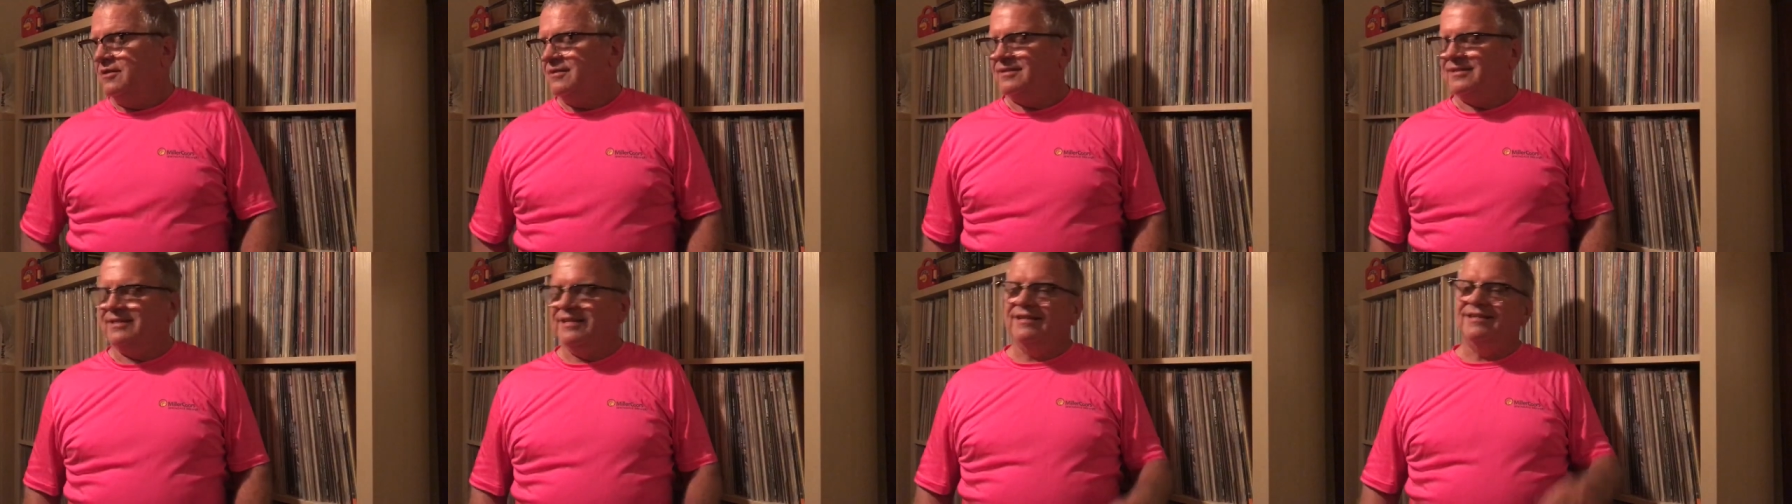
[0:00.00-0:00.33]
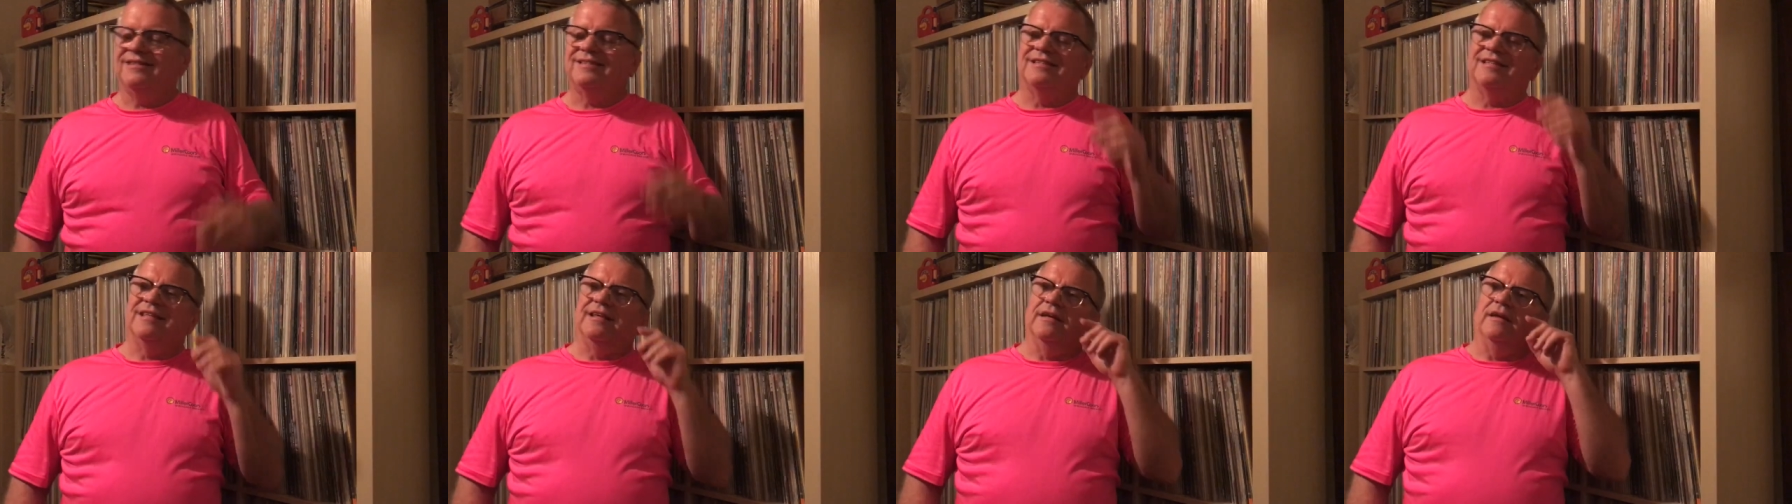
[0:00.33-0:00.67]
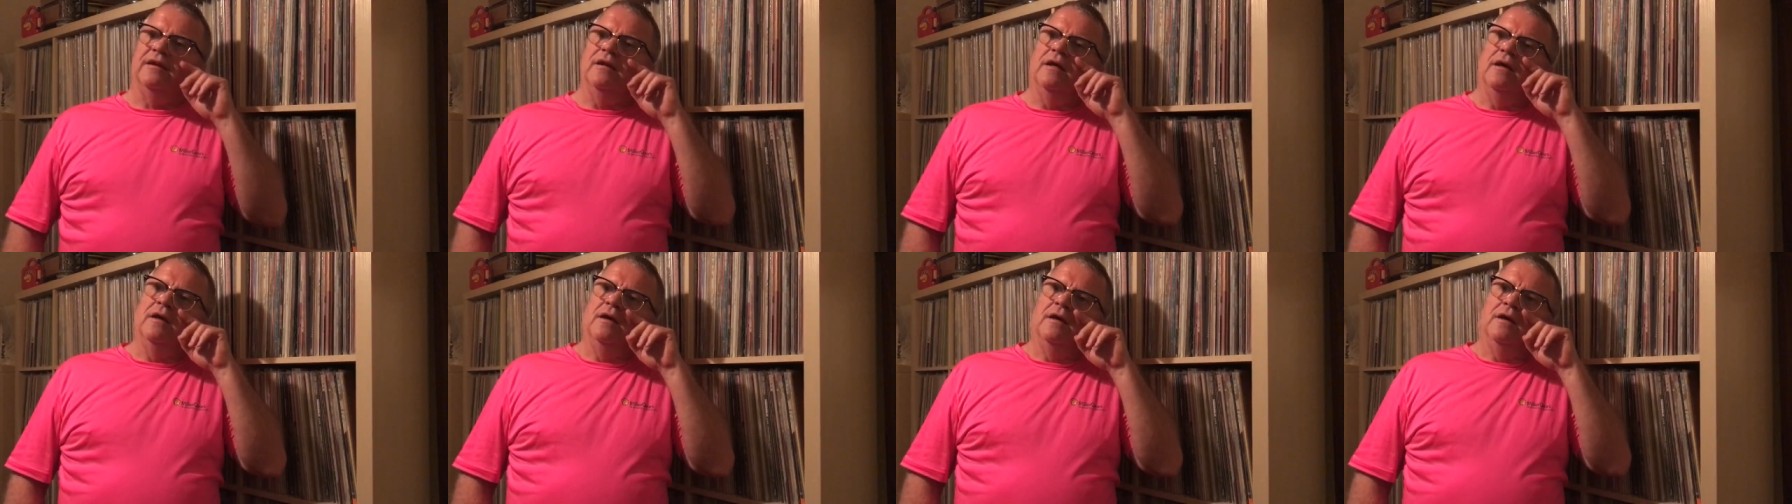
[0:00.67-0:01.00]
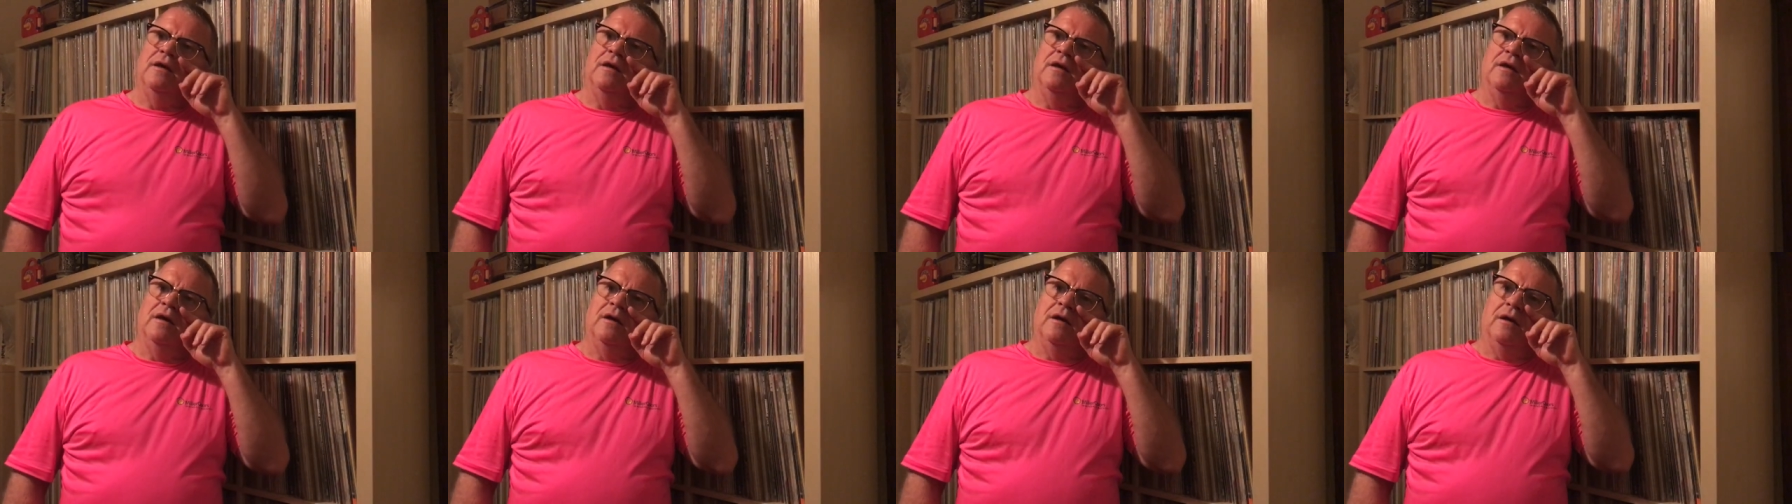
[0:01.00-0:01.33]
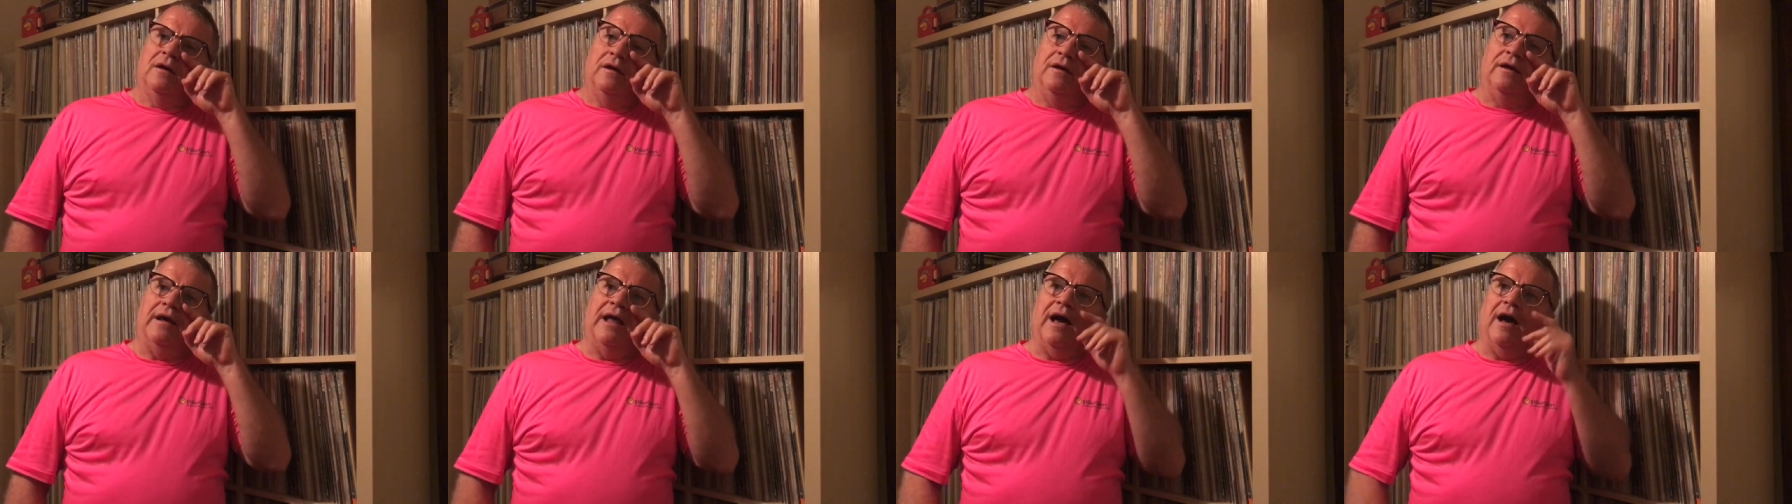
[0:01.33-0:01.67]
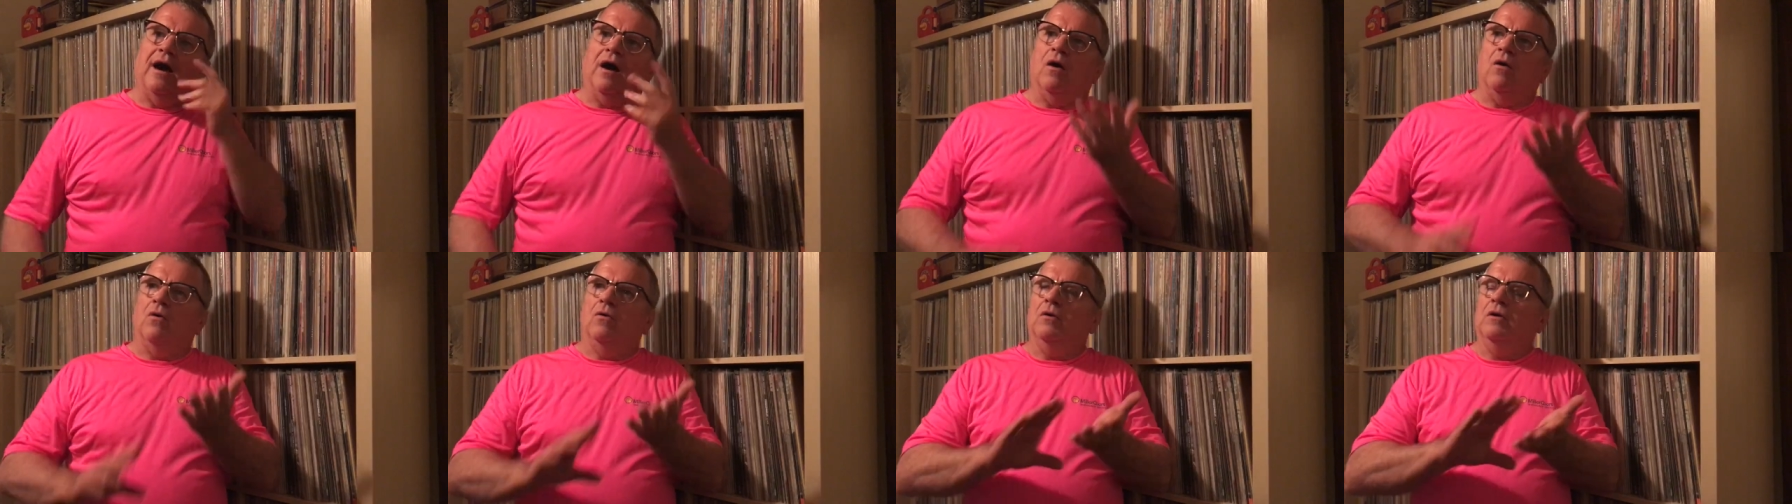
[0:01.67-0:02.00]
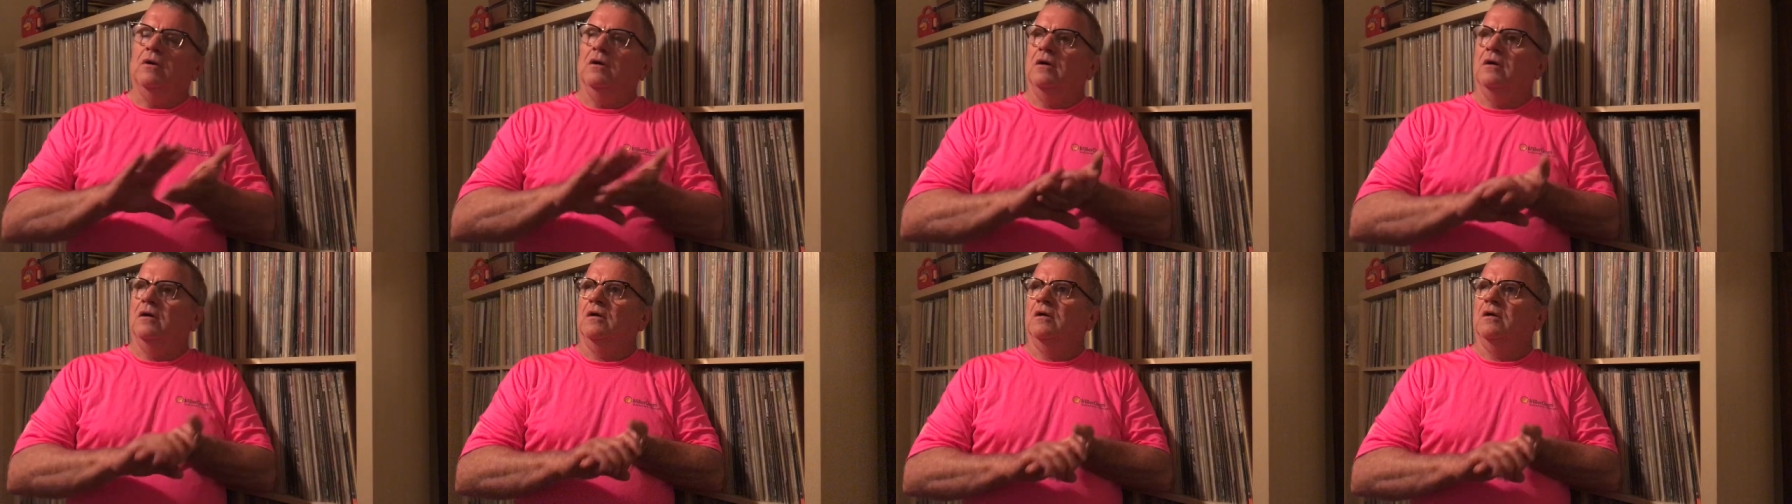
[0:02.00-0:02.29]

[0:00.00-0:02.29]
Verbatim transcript: since then. Now,